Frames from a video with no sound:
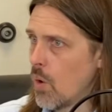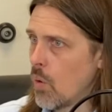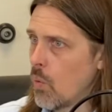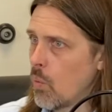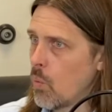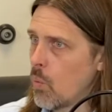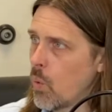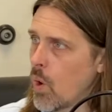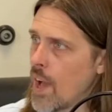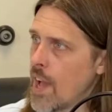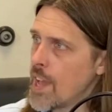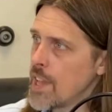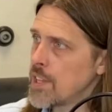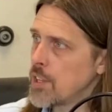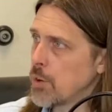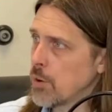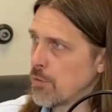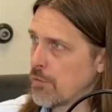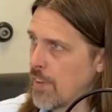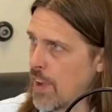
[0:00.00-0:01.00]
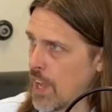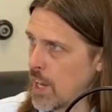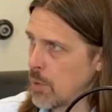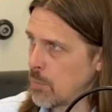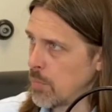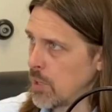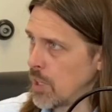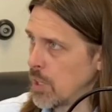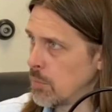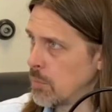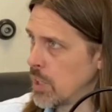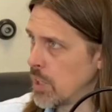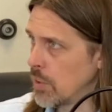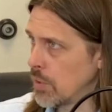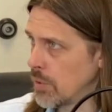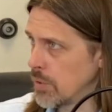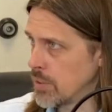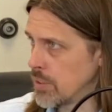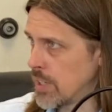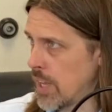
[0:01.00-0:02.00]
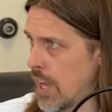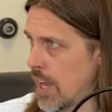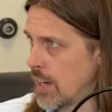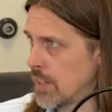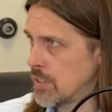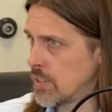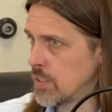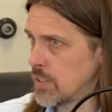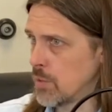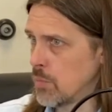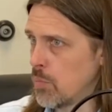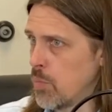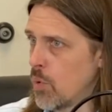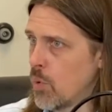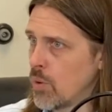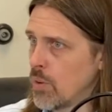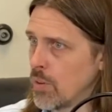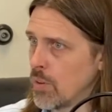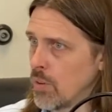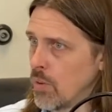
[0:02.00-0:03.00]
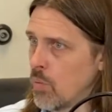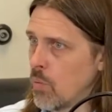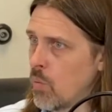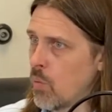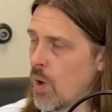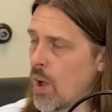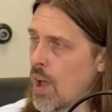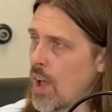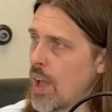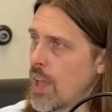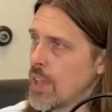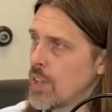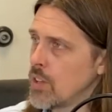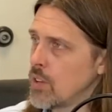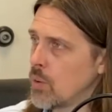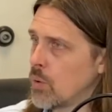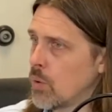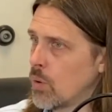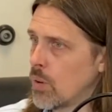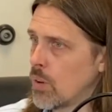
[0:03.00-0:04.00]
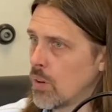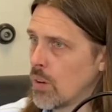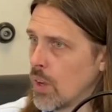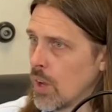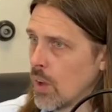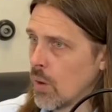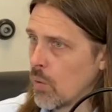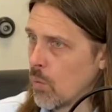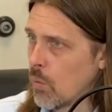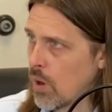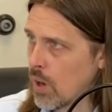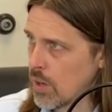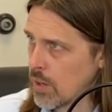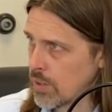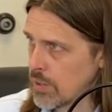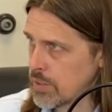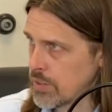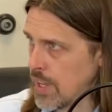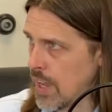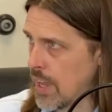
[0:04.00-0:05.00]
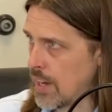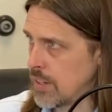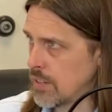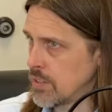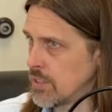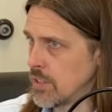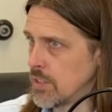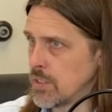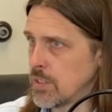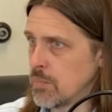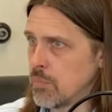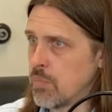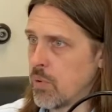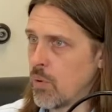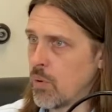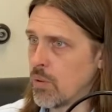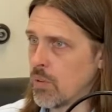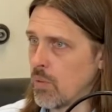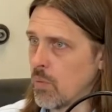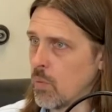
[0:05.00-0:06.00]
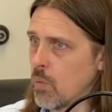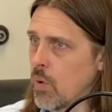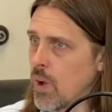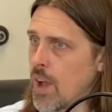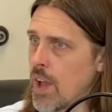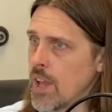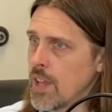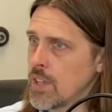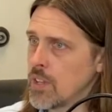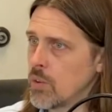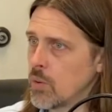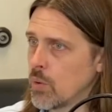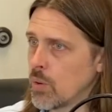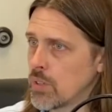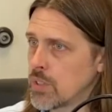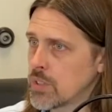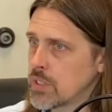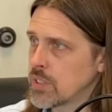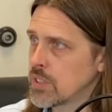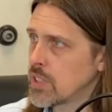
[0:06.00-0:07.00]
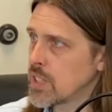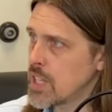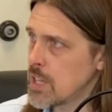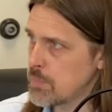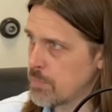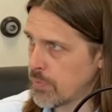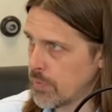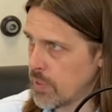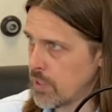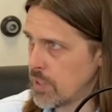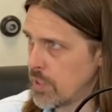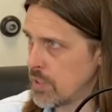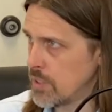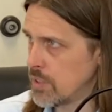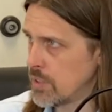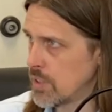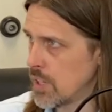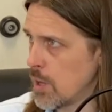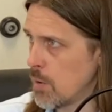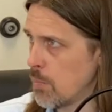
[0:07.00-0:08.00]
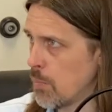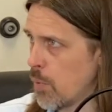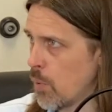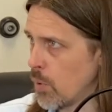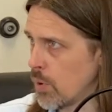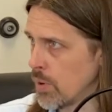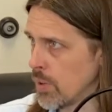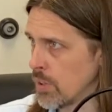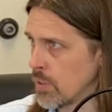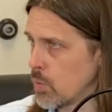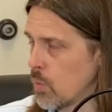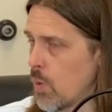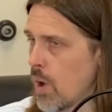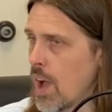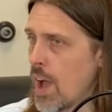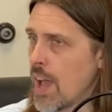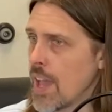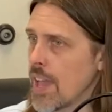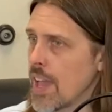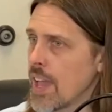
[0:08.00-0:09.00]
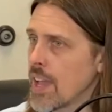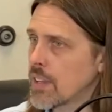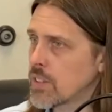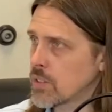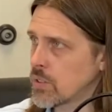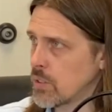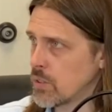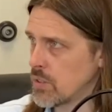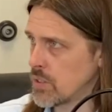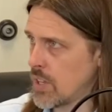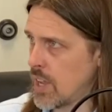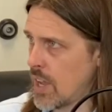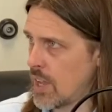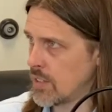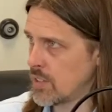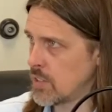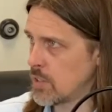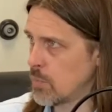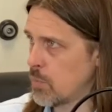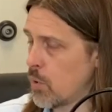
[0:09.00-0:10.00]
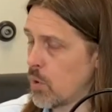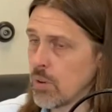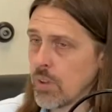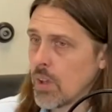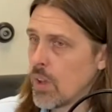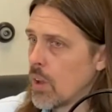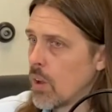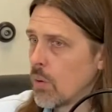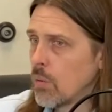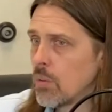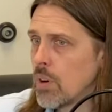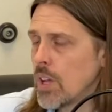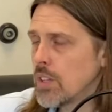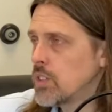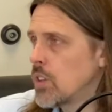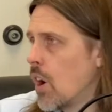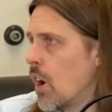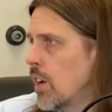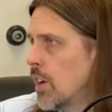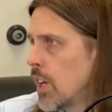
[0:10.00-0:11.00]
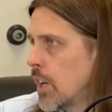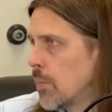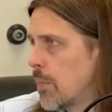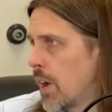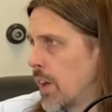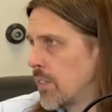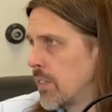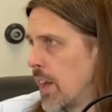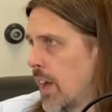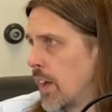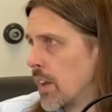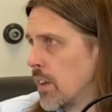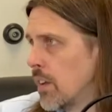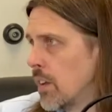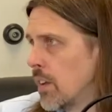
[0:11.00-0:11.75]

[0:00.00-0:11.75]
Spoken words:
Why your vitamin and mineral status is important. Why your water status is important. Why your sleep is important. Why exercise is important. We're not talking about that.